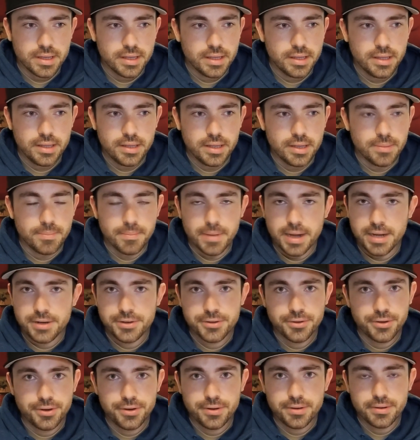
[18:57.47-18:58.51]
It might
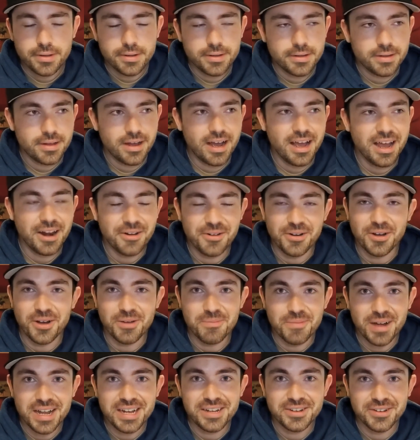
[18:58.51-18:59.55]
turn, I don't know, it
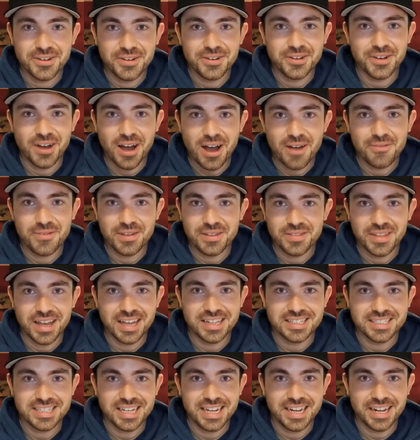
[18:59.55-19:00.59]
might turn you off inline
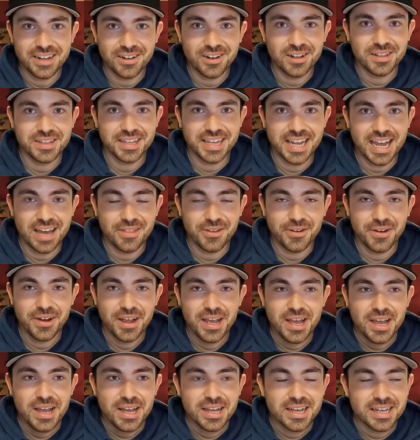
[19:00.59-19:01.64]
skating altogether,
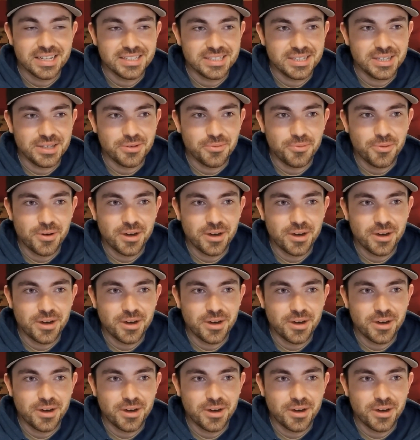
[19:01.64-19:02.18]
because you want